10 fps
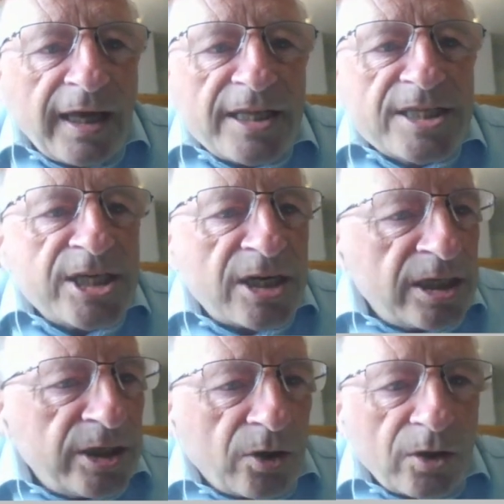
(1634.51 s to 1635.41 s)
And
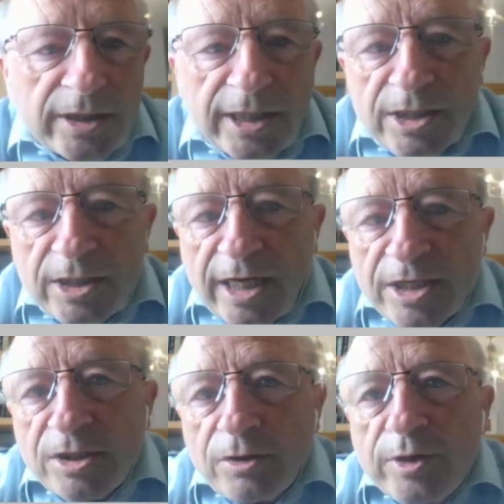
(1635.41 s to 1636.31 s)
certainly all the
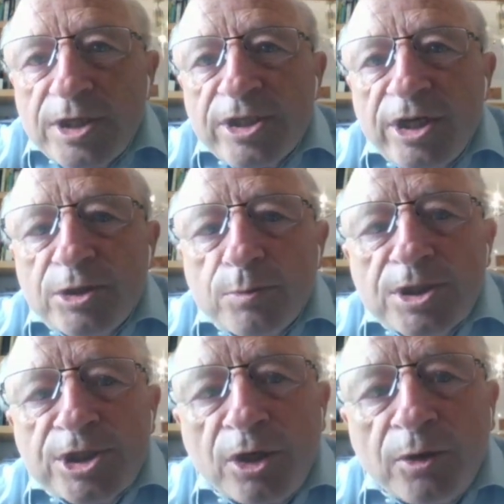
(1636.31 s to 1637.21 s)
international research
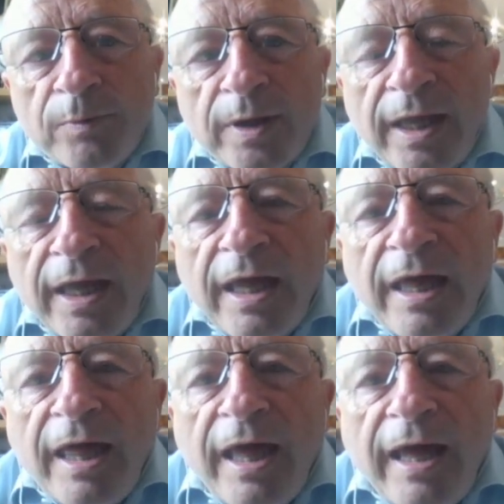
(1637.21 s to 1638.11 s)
will show
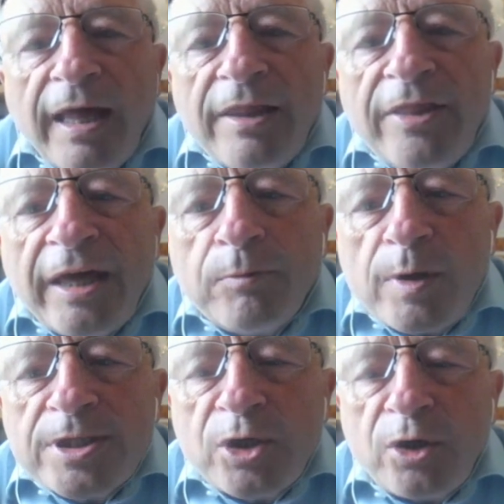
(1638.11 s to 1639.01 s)
that
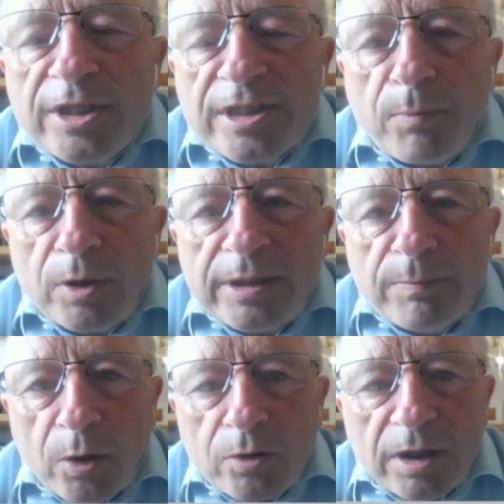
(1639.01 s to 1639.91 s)
what's called as a
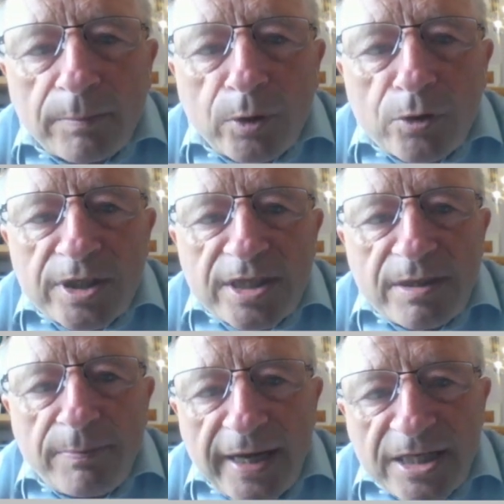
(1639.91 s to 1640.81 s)
multimodal approach is
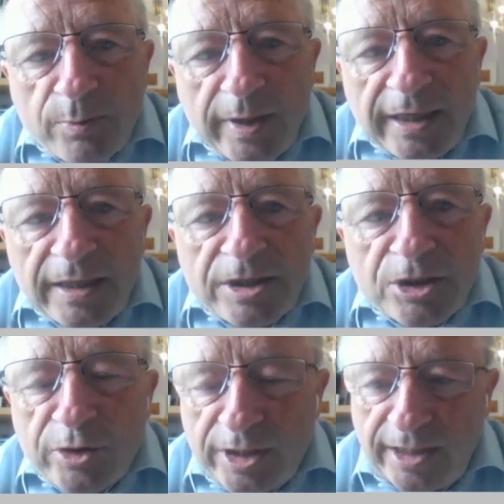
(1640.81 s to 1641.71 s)
the best way to
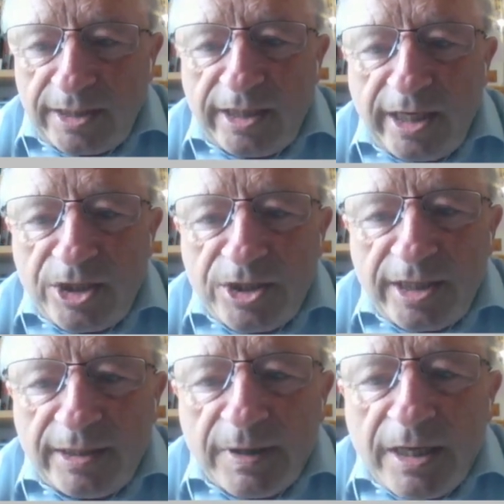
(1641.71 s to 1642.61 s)
treat
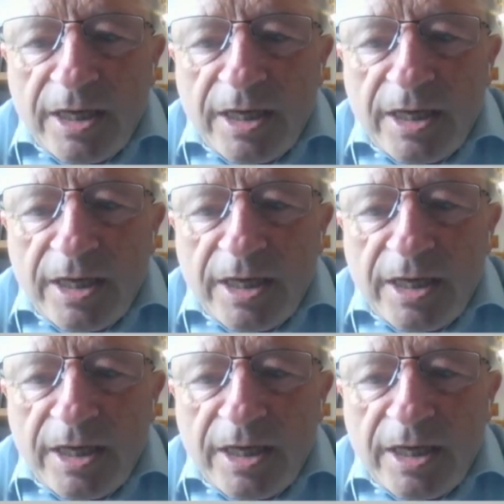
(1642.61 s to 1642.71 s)
ADHD.